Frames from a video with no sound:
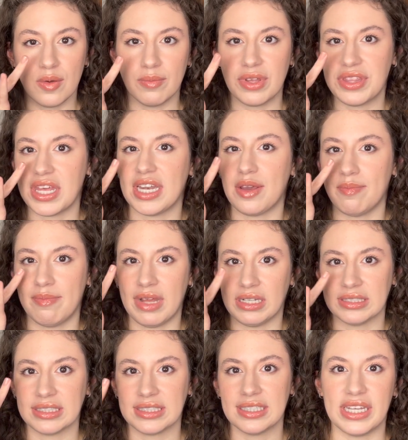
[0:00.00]
but then it
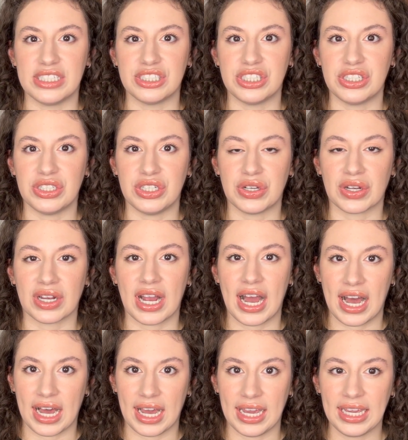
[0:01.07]
melts into your
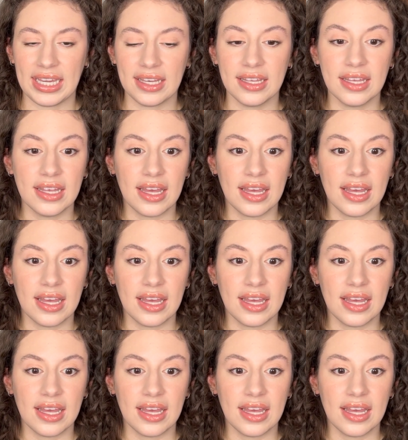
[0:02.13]
eye.